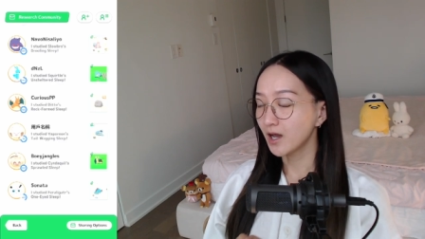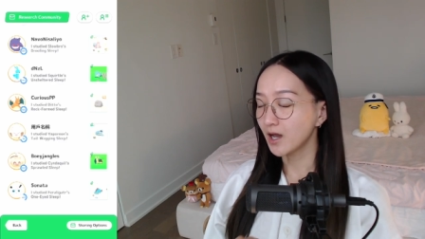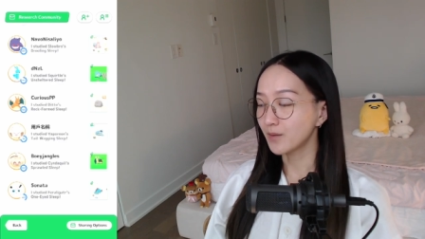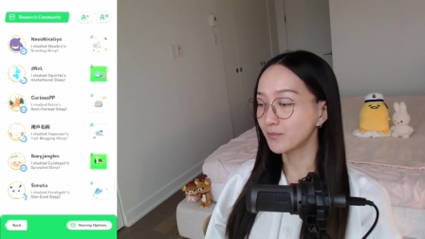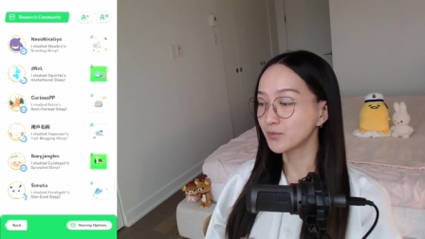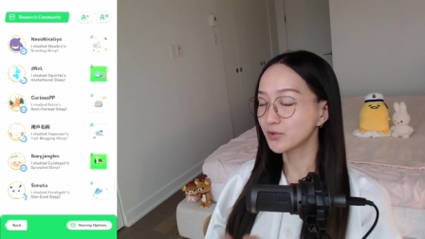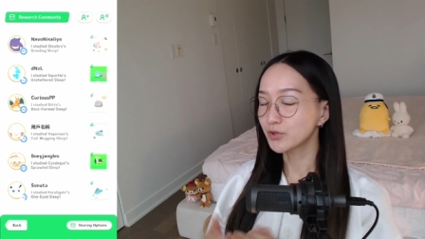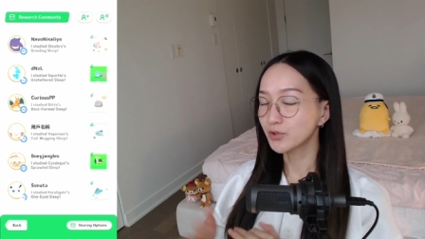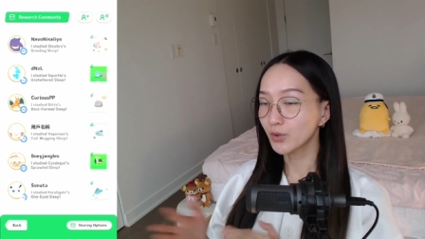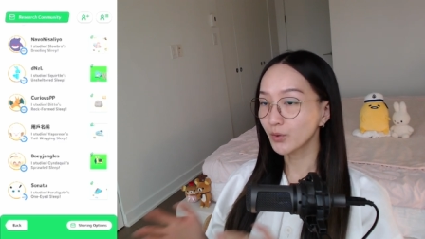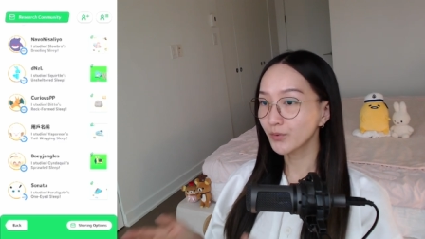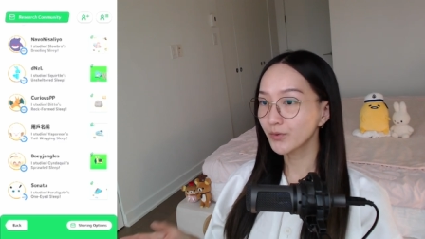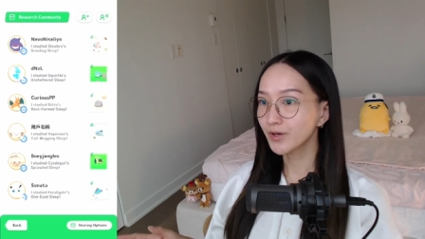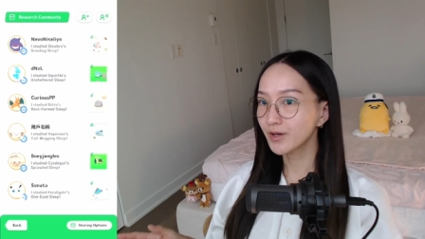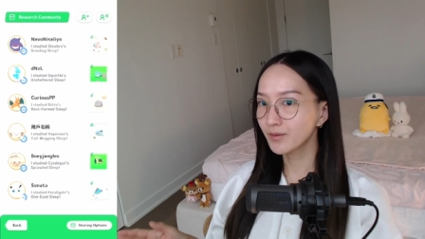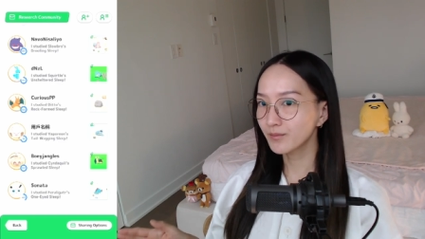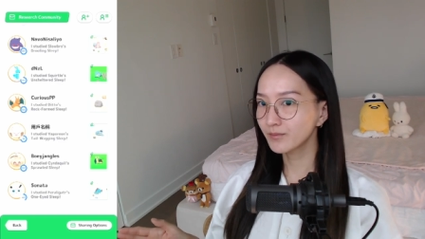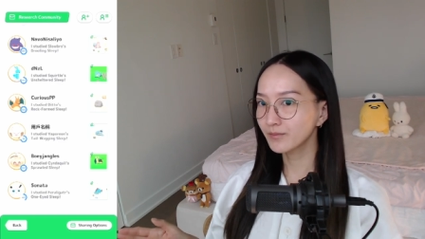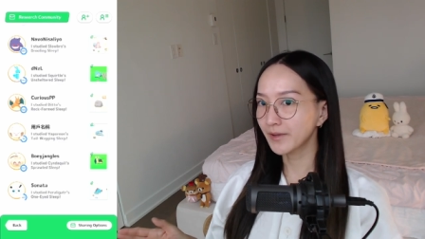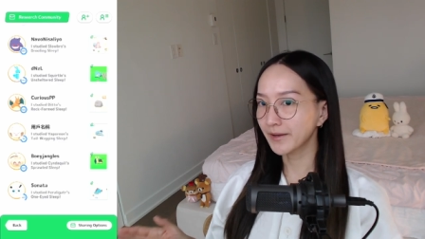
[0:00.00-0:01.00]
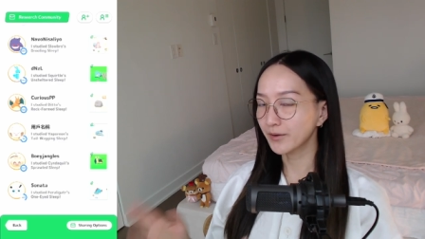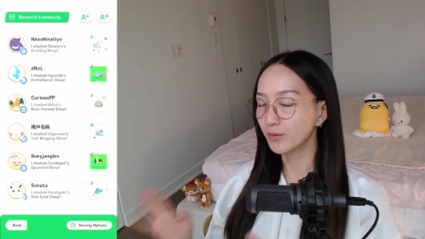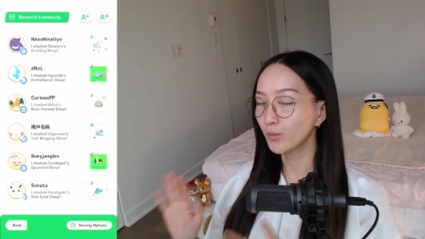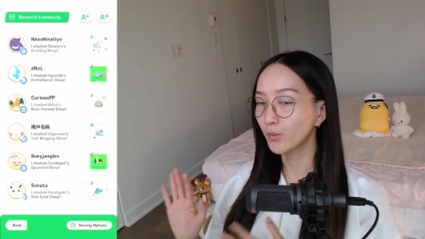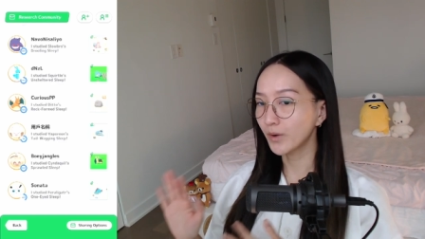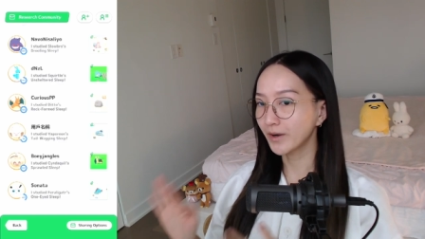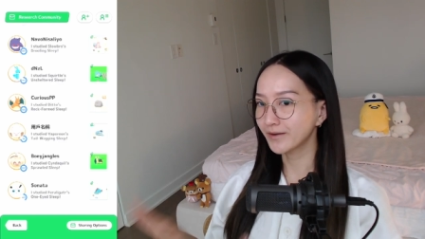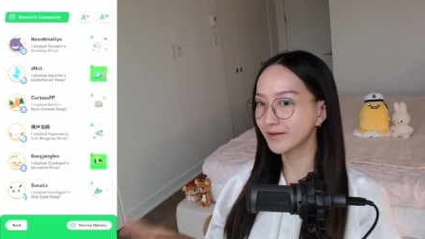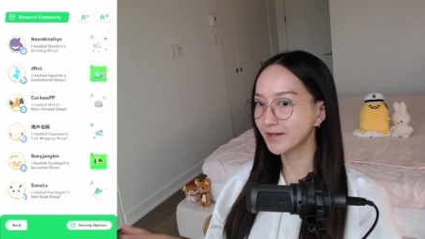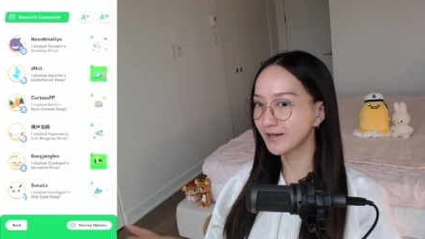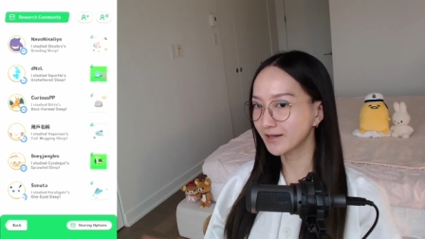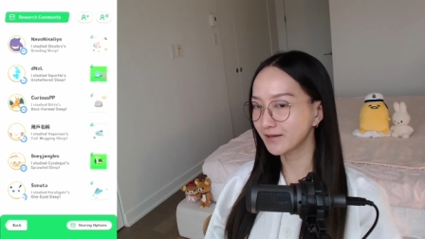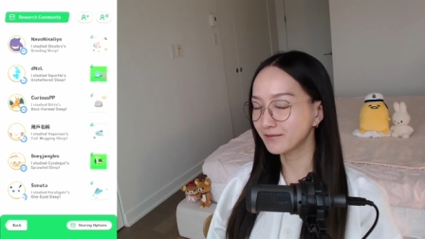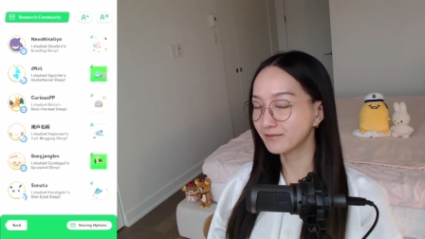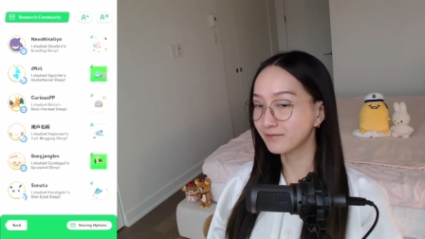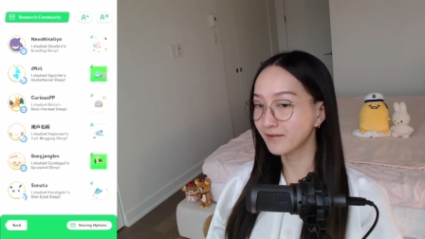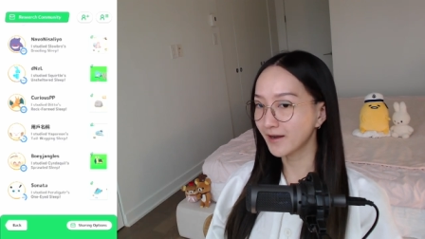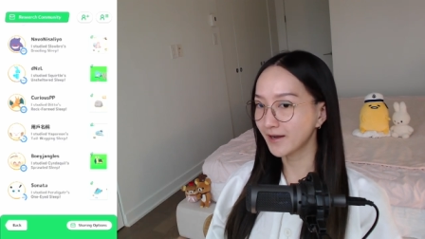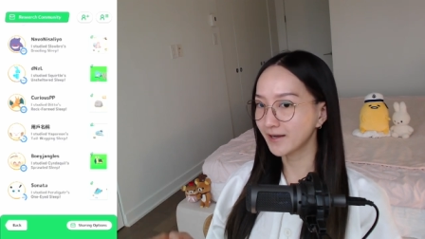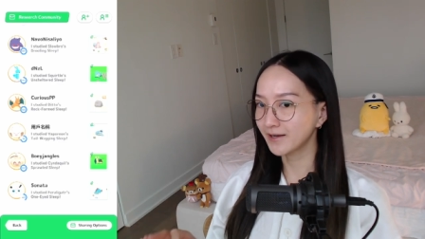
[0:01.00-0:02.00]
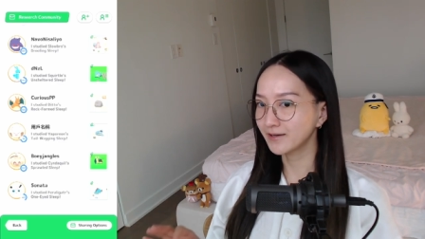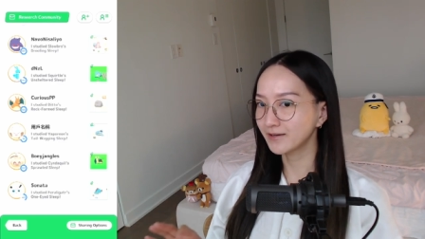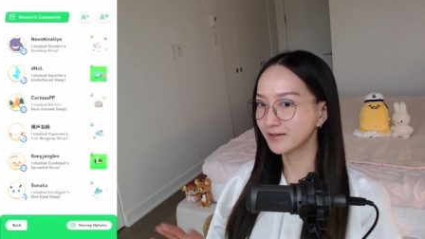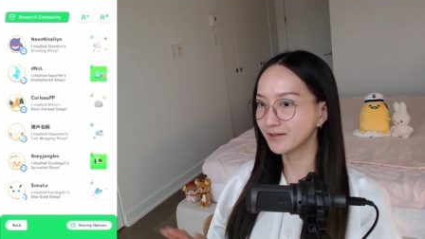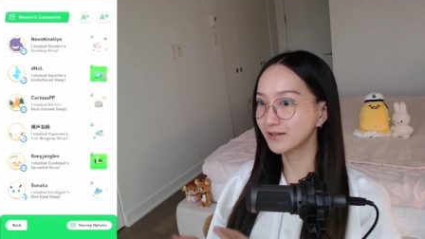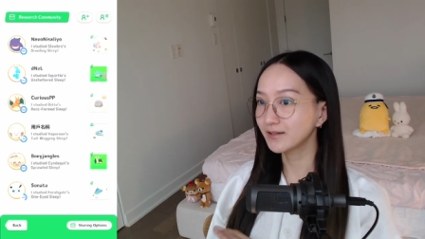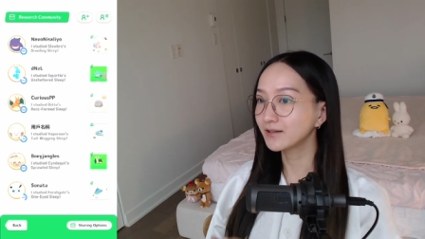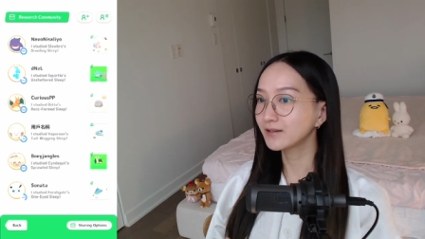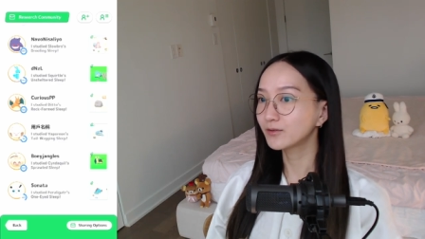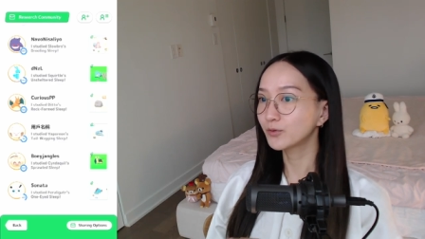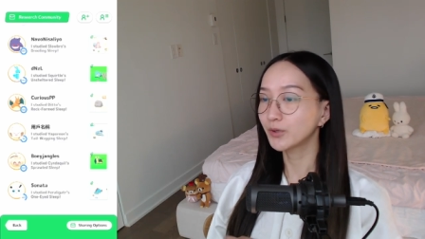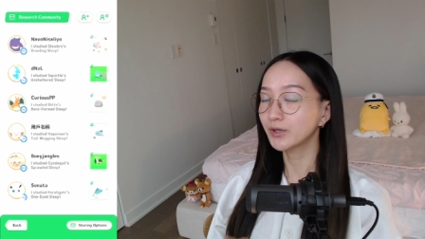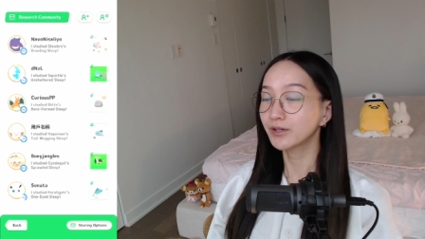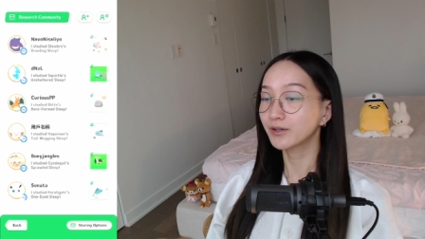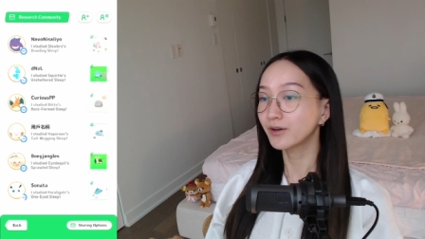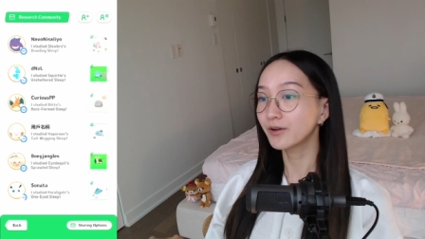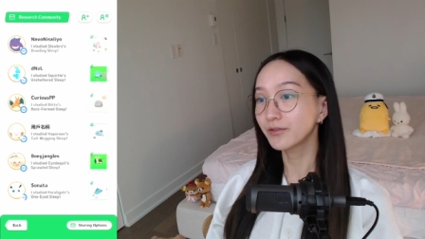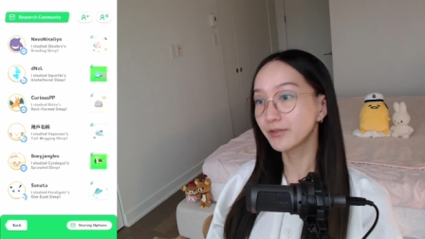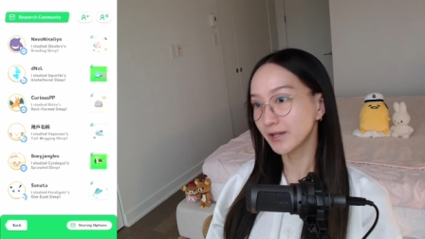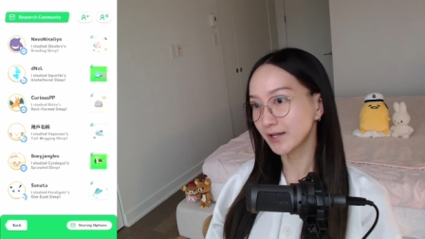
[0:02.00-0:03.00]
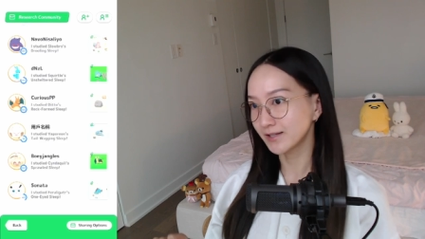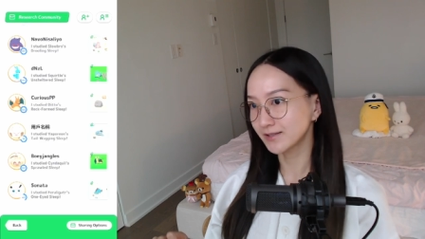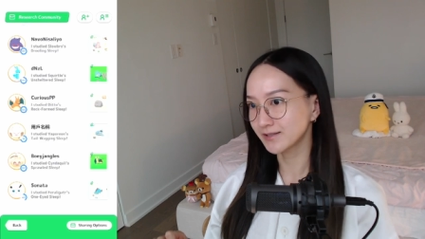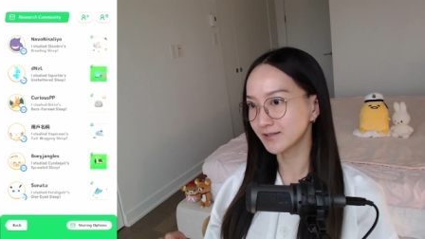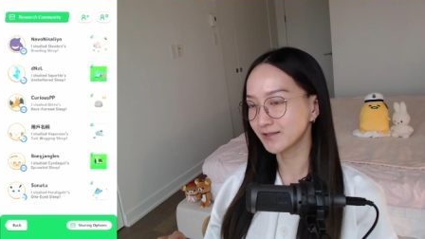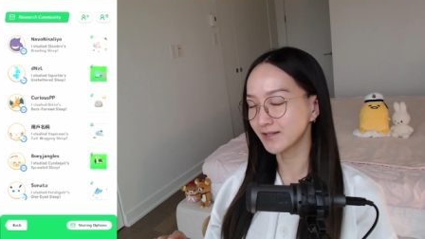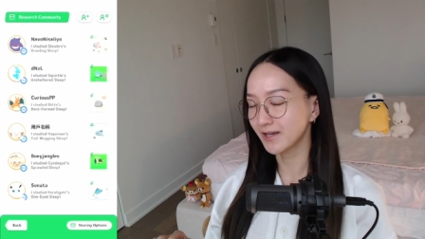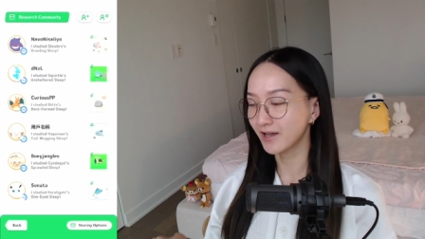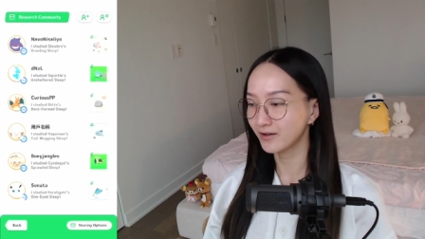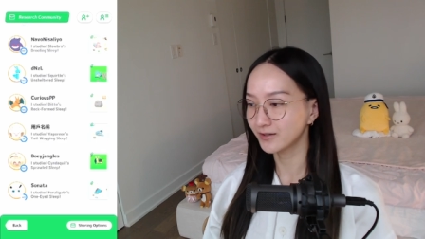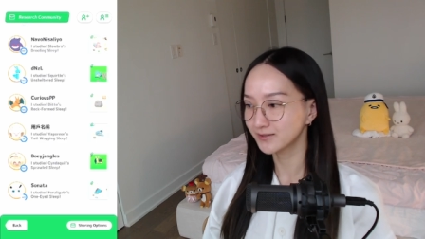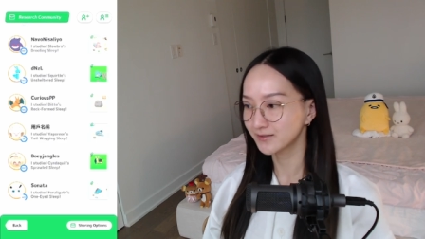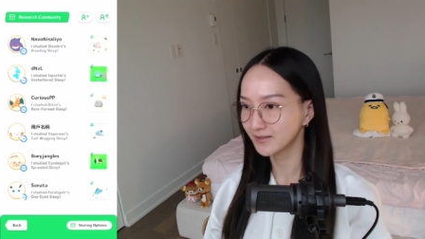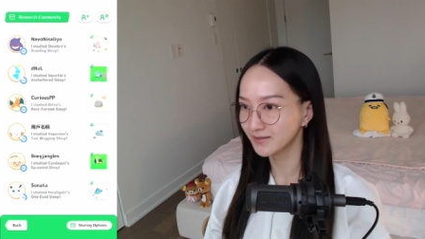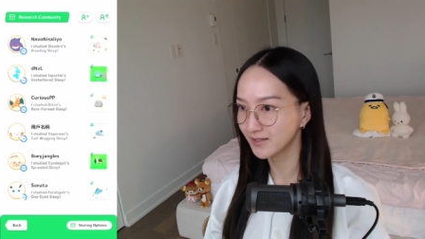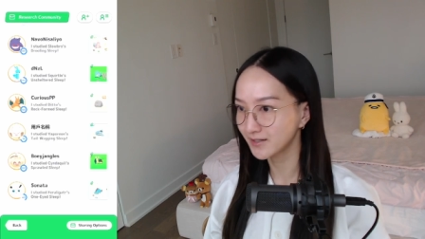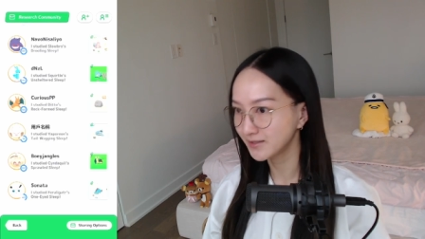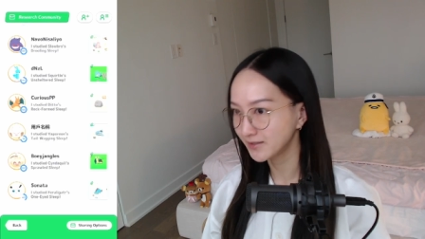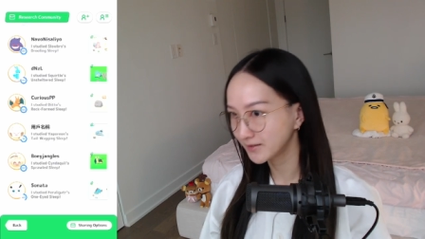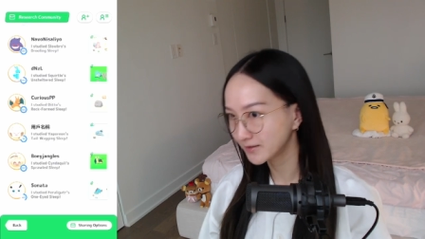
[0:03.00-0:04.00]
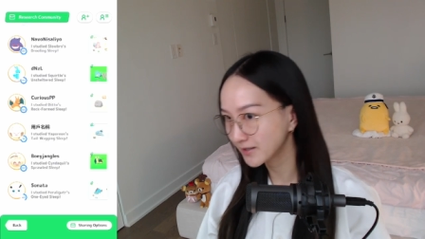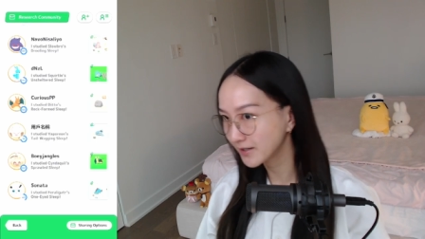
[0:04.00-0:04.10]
show them like where they can find critical things in the house that they need,